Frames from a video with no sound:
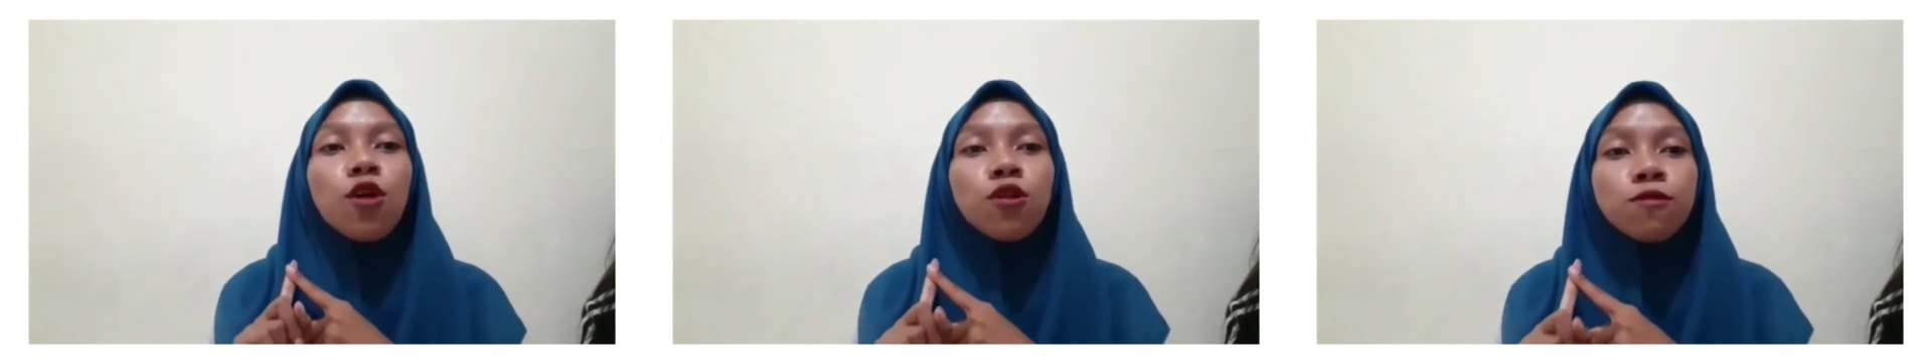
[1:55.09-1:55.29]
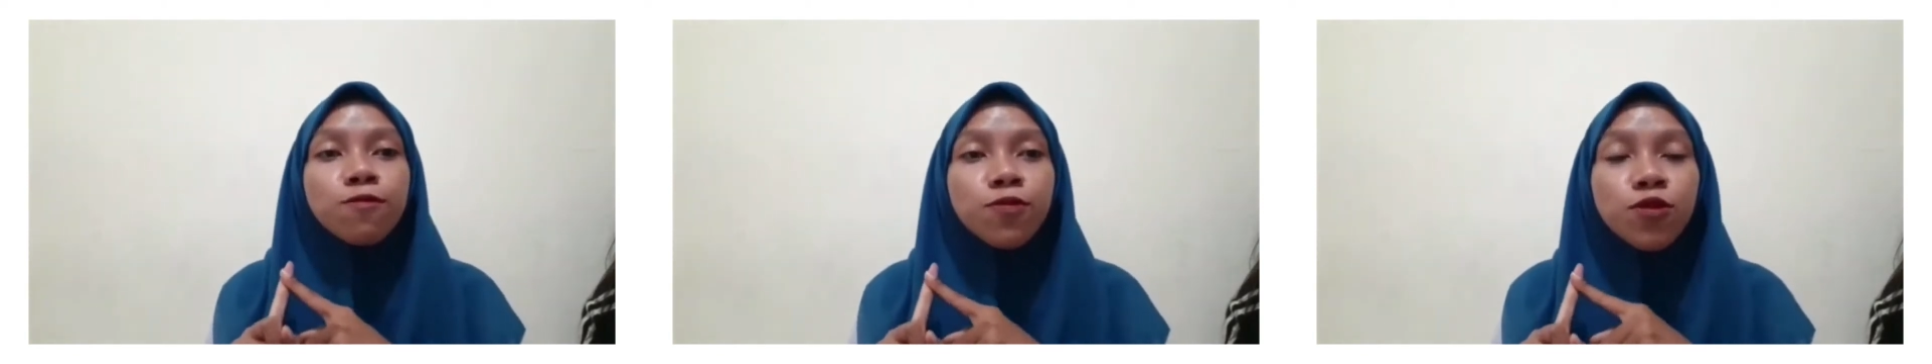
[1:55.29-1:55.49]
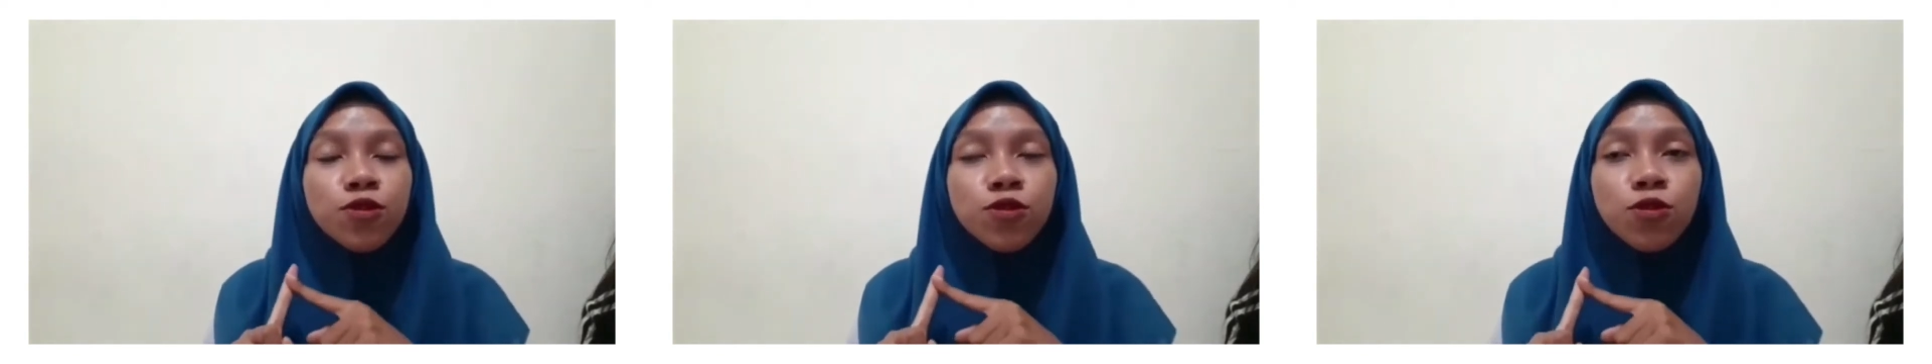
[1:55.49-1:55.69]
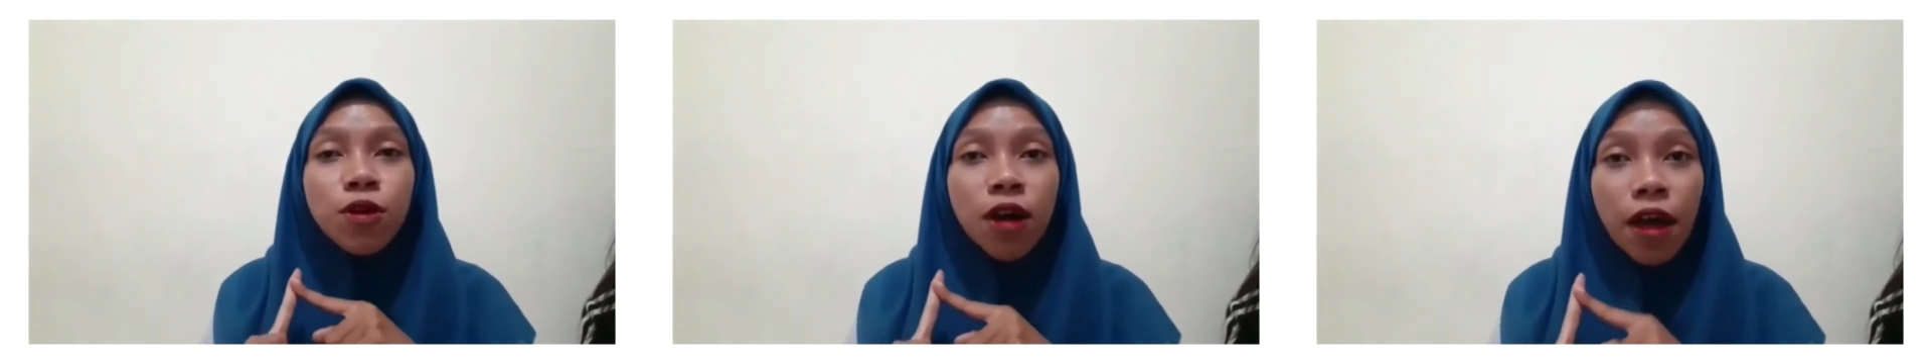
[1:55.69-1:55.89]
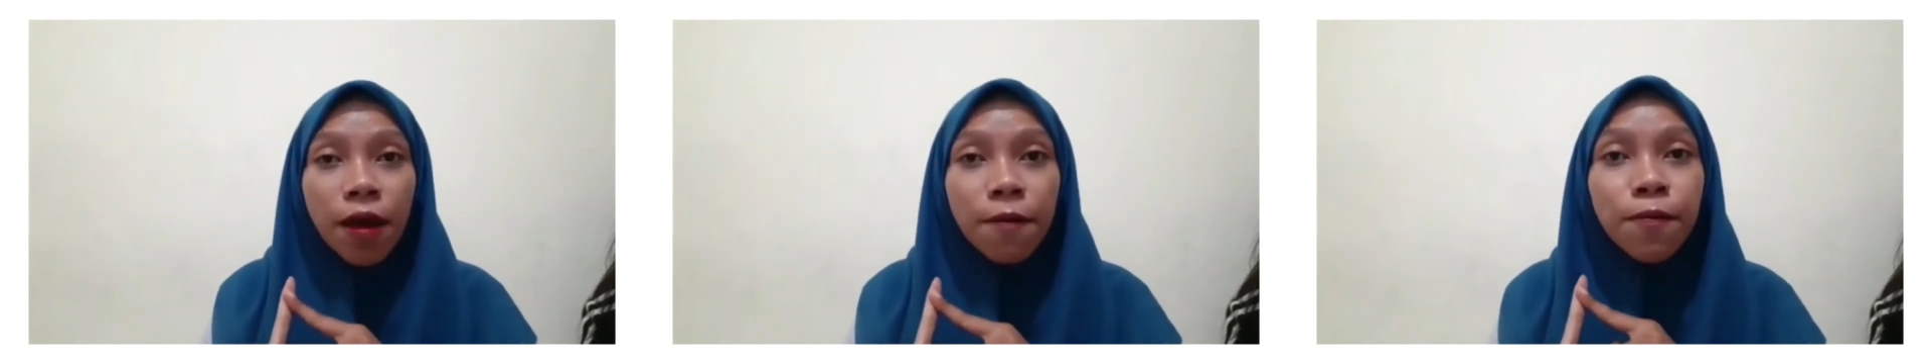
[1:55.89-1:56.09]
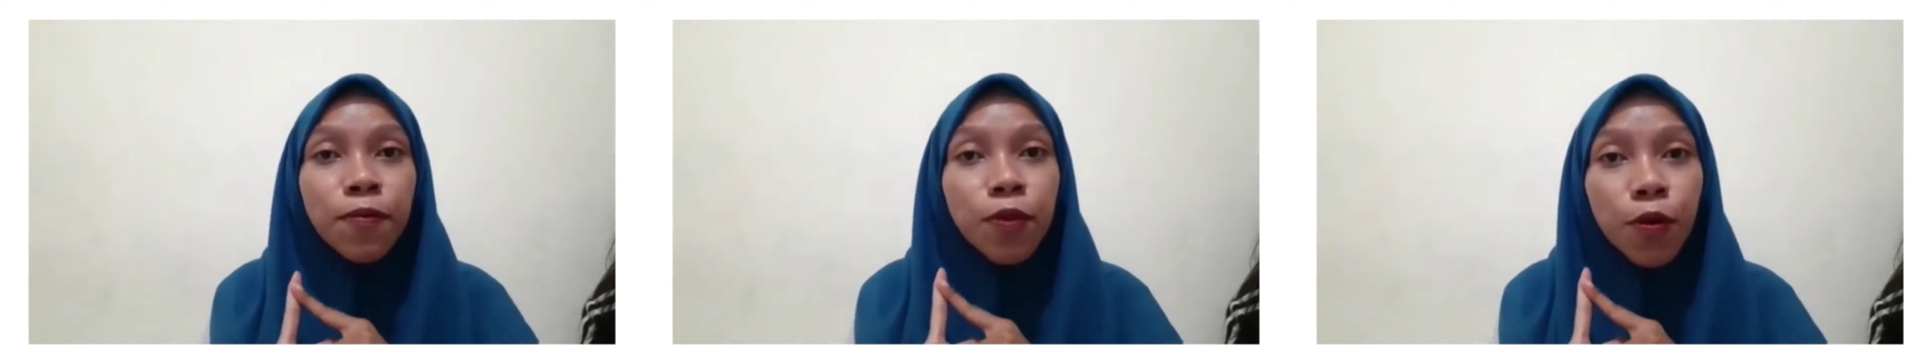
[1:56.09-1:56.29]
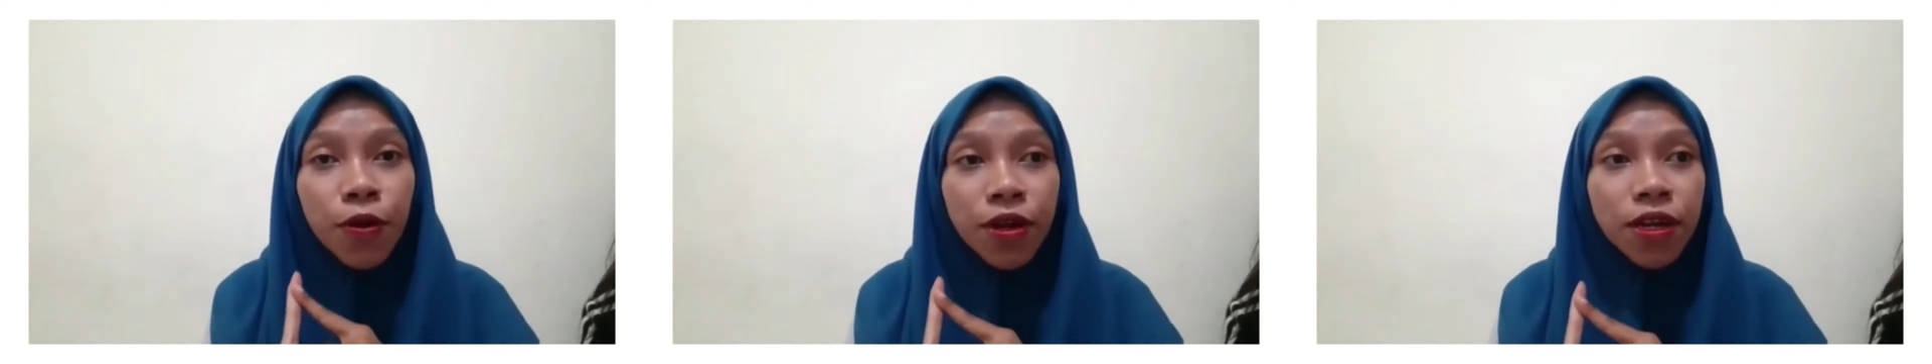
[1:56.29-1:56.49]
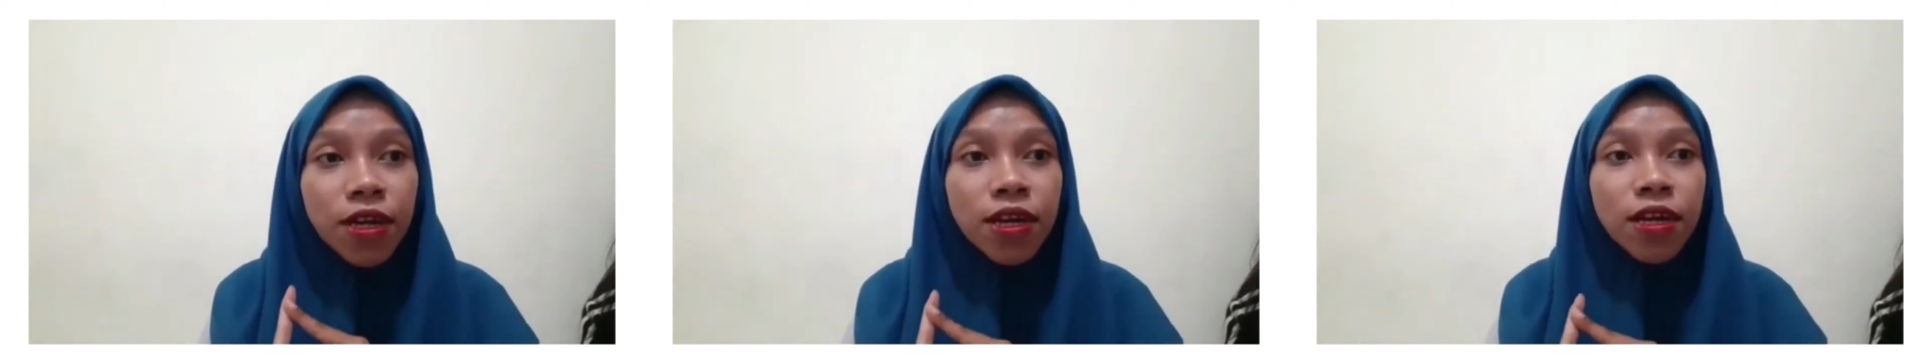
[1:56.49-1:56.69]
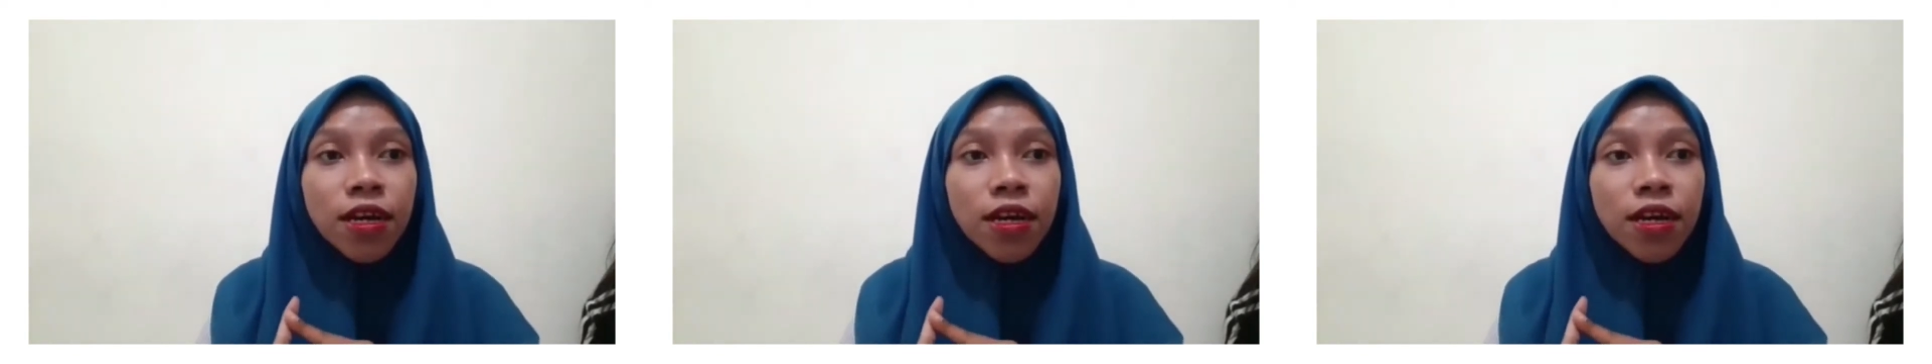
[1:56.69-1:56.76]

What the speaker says: output to employer.